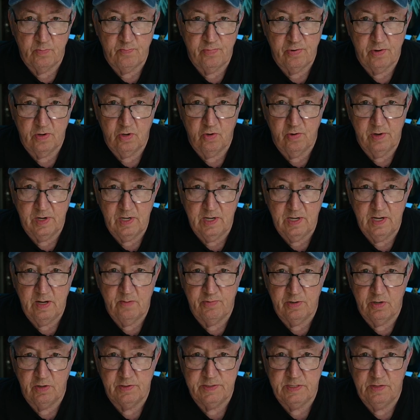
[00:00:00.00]
quickly
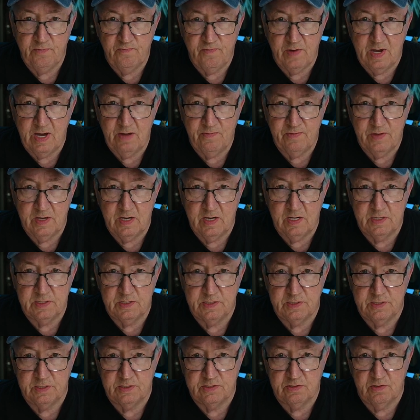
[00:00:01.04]
approaching five
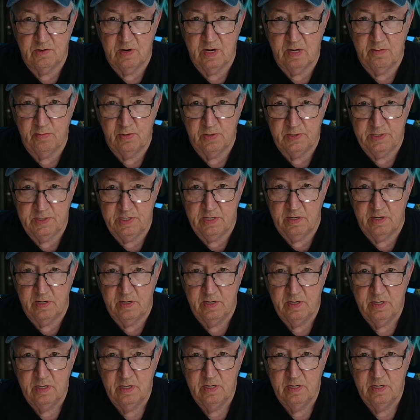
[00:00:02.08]
thousand subscribers here.